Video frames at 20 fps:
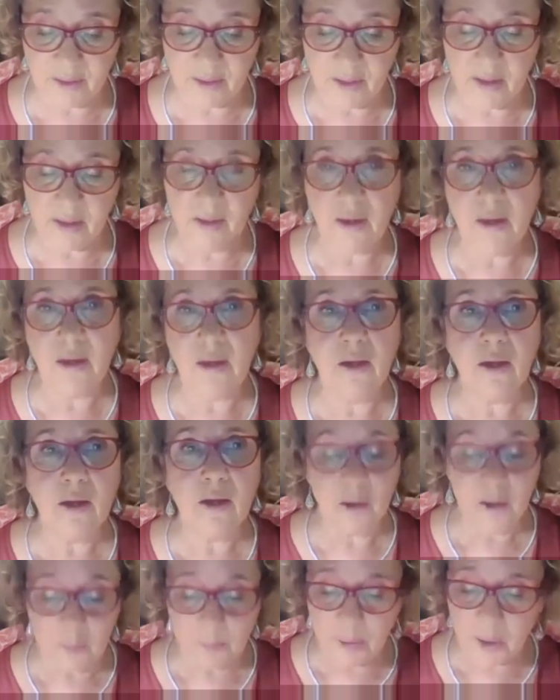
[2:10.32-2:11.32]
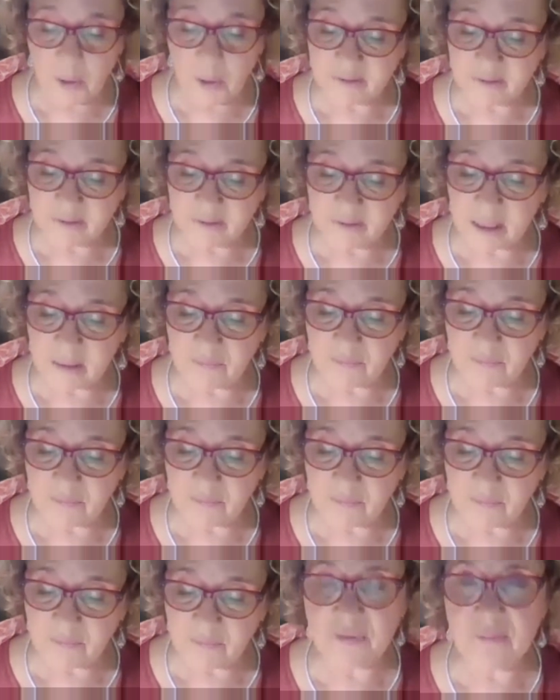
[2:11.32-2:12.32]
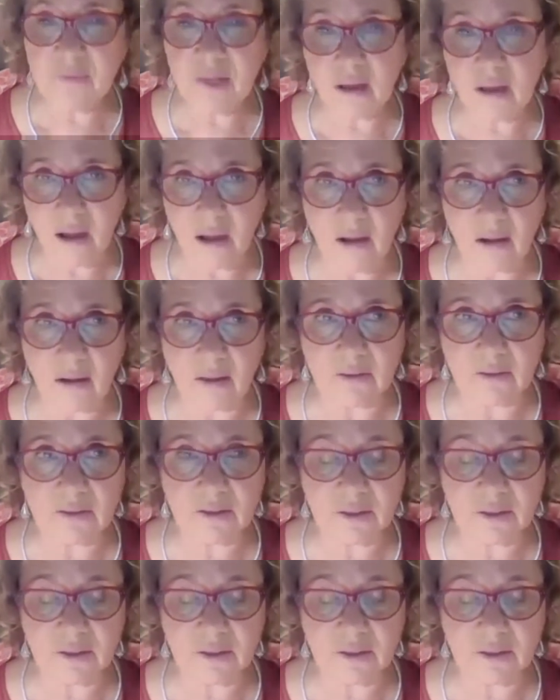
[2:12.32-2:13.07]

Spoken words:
Her poems come from the heart